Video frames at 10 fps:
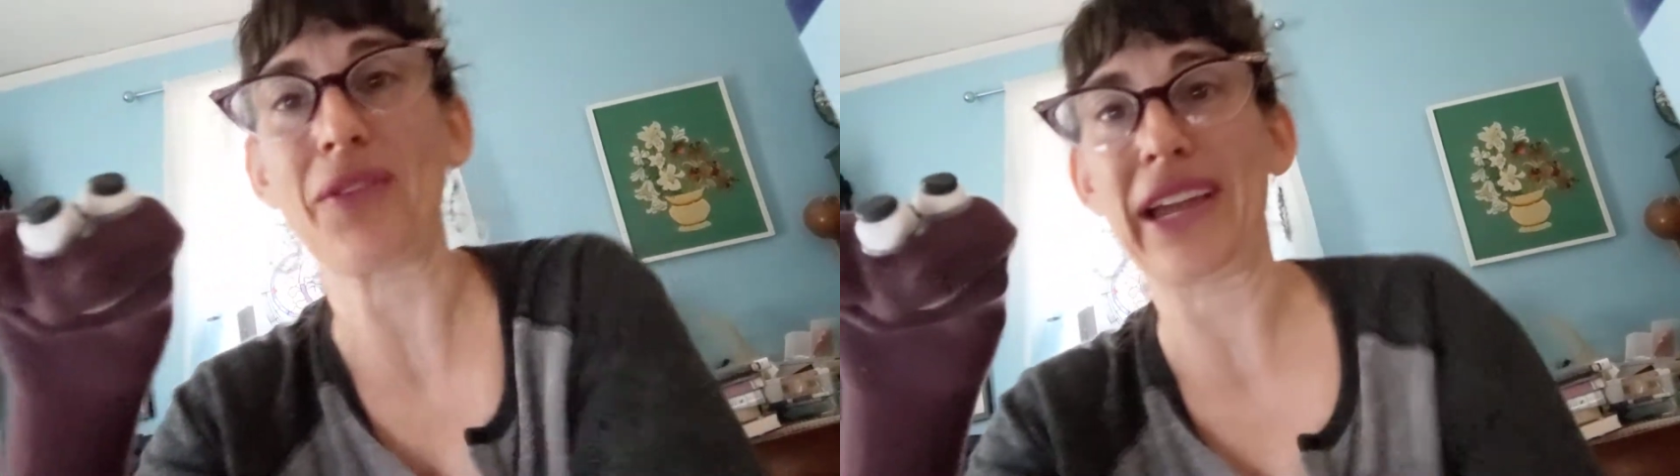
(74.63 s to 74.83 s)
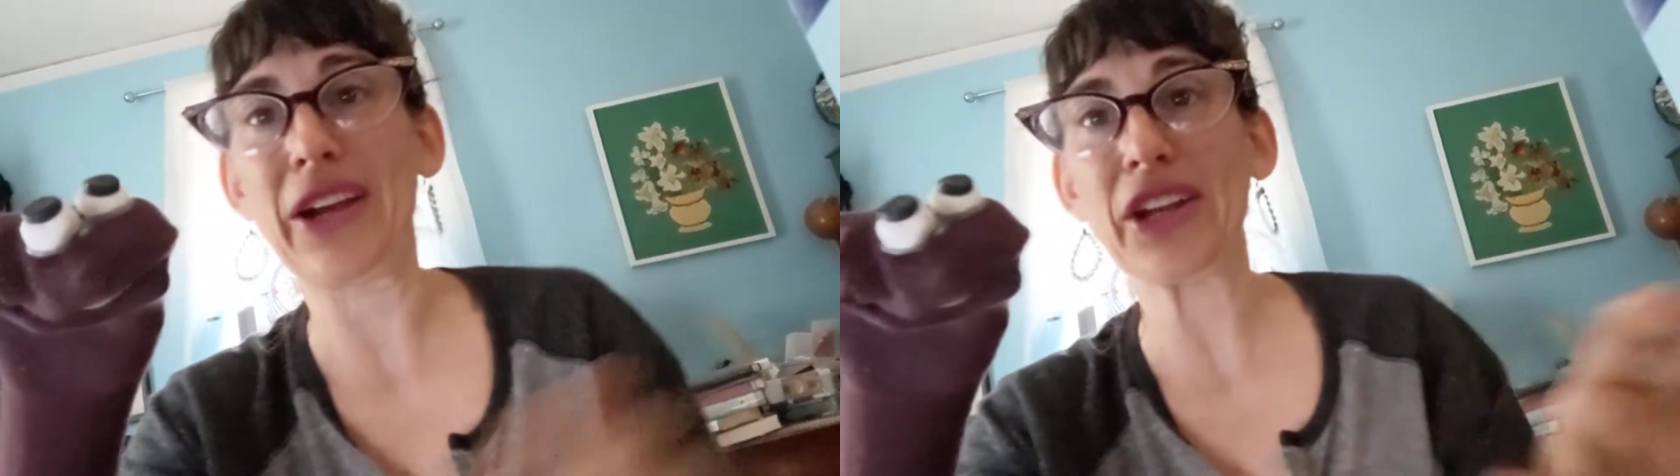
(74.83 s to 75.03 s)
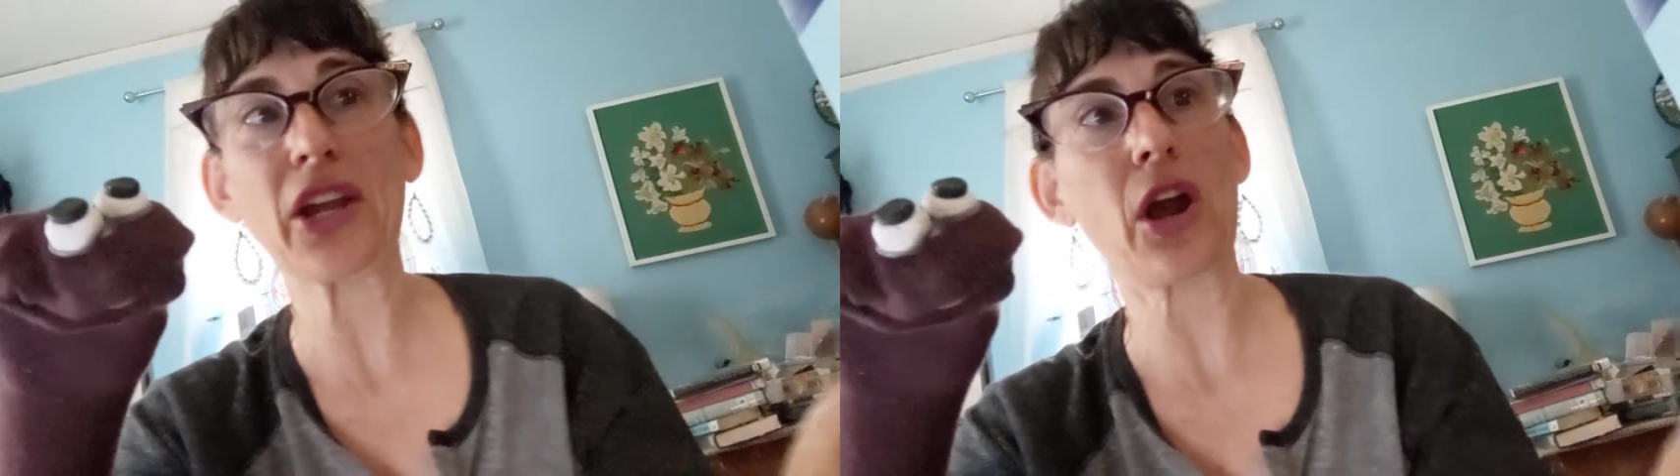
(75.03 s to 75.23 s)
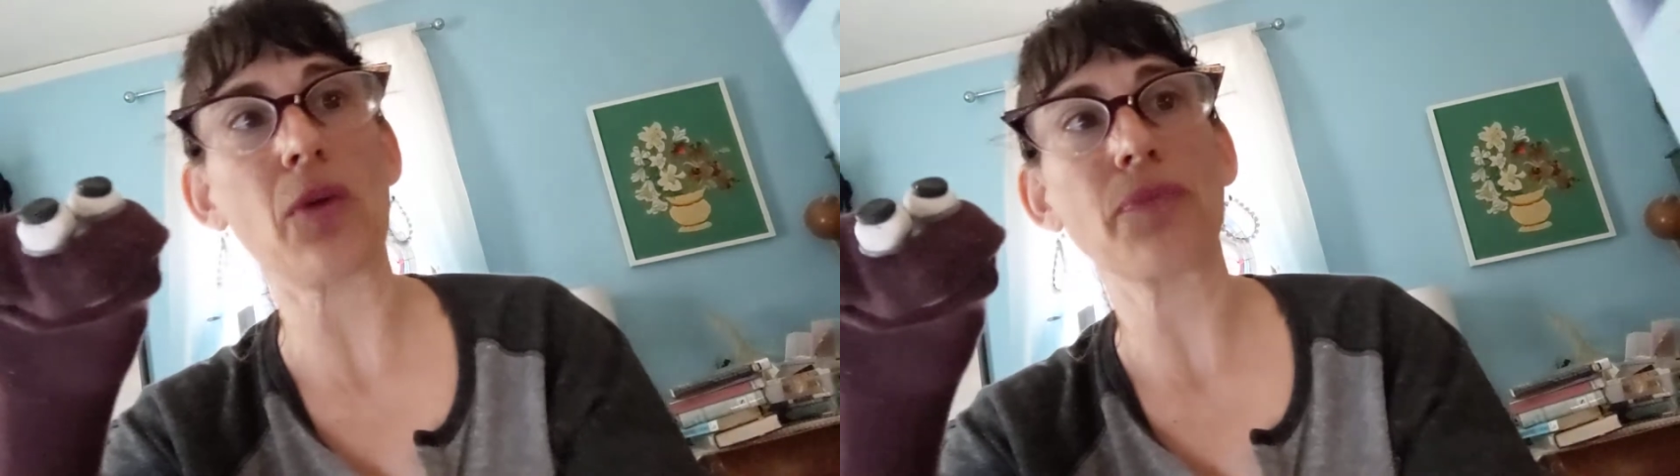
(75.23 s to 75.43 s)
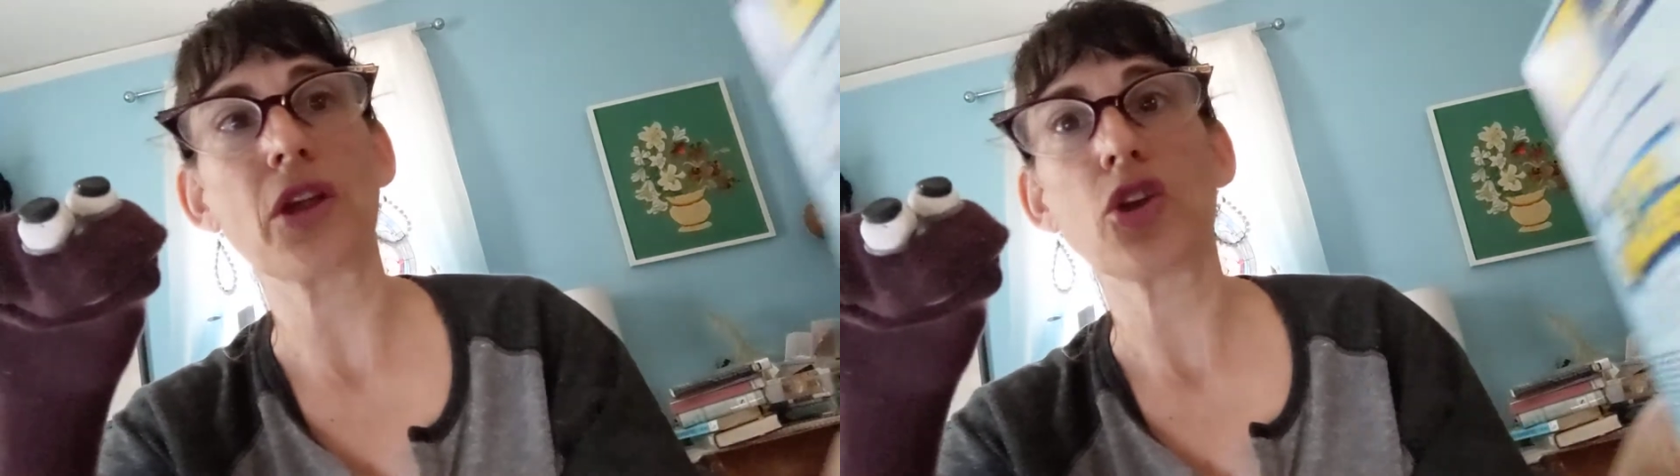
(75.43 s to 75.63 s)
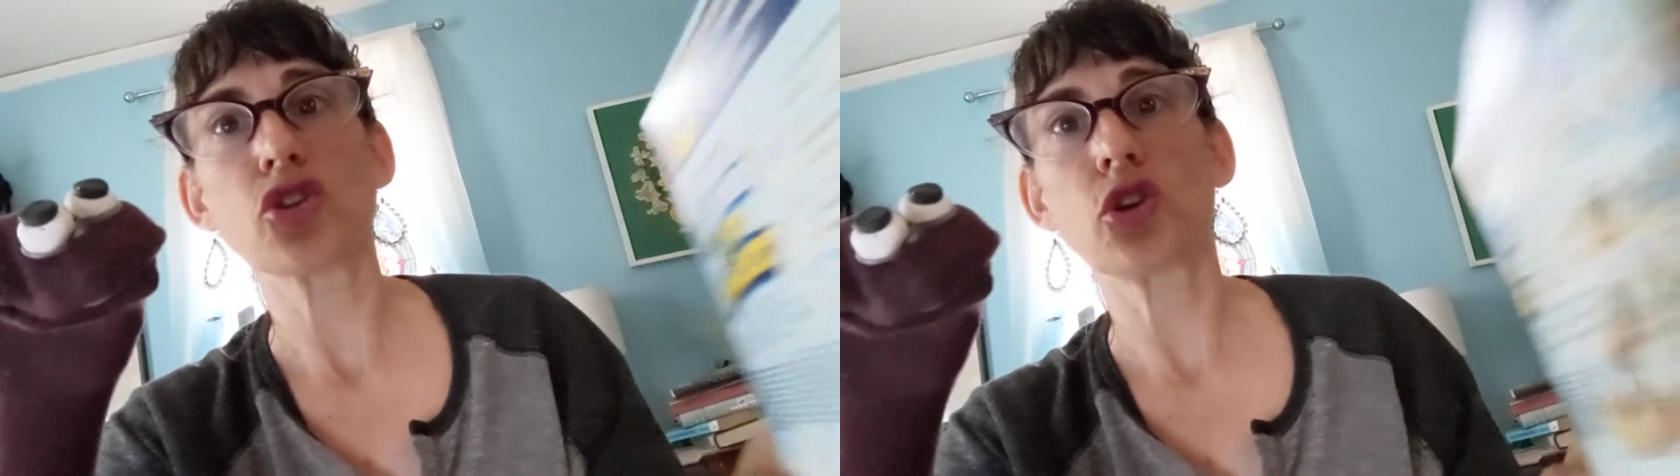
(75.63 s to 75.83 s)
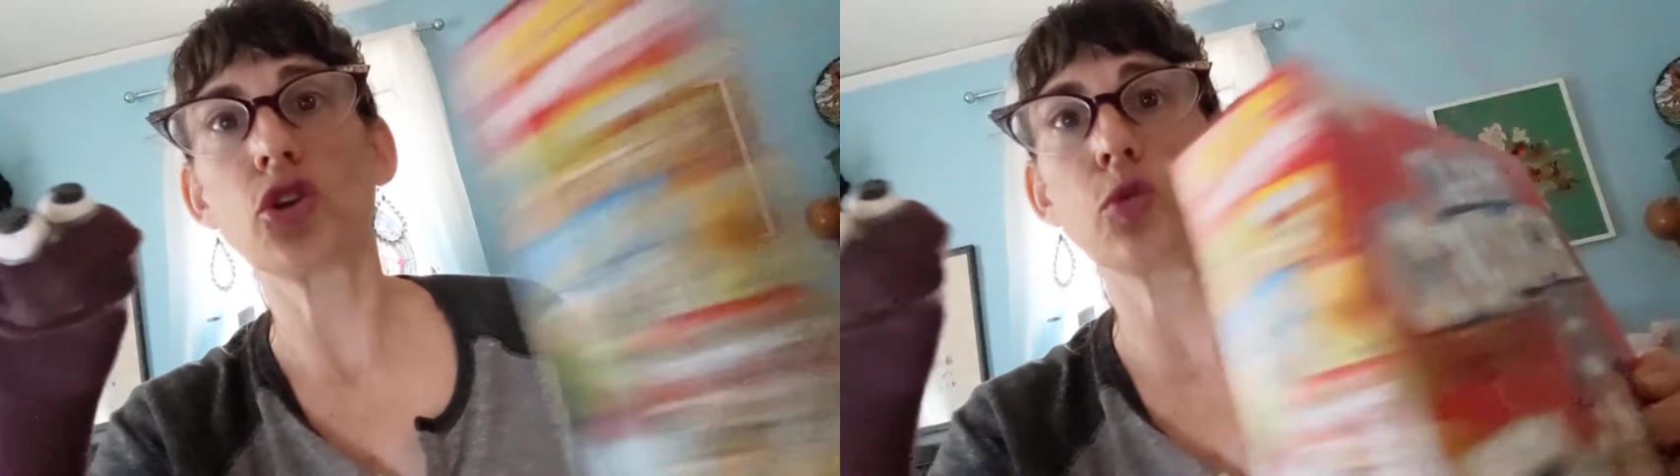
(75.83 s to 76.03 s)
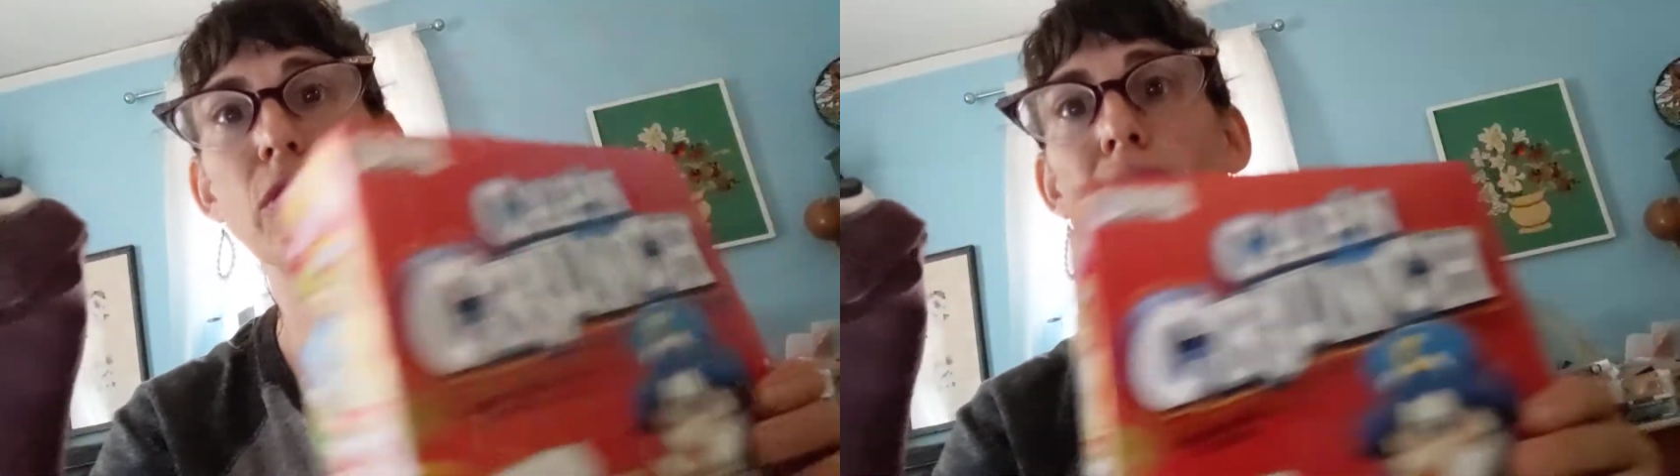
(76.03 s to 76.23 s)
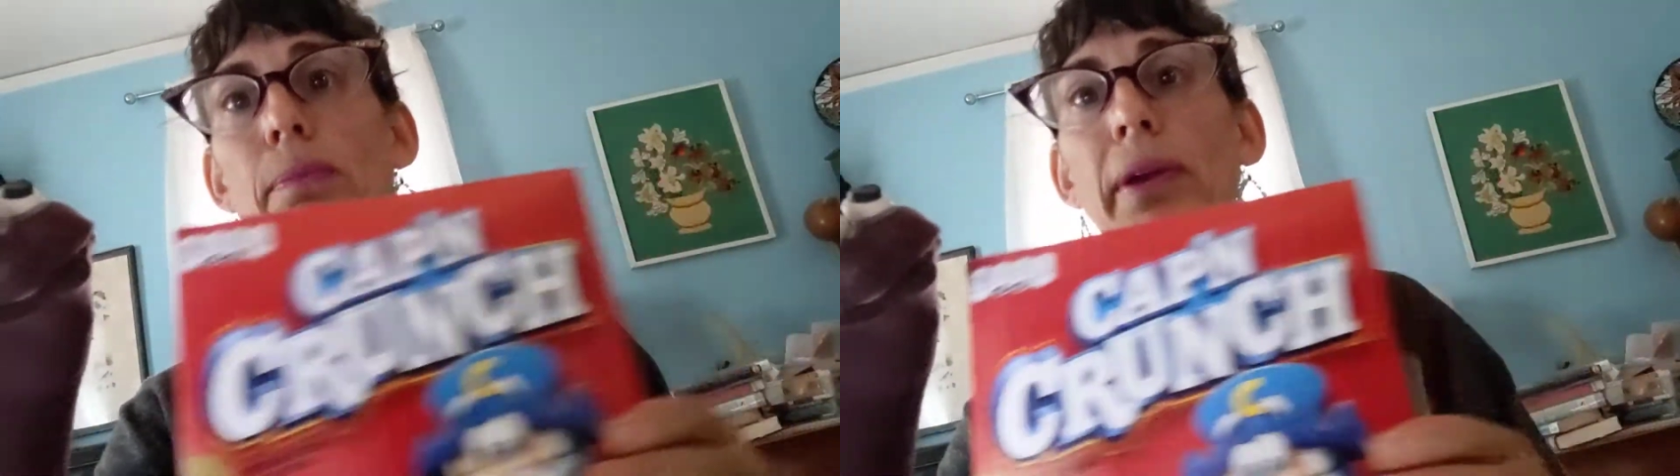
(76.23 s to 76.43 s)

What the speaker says: Here you go. So you can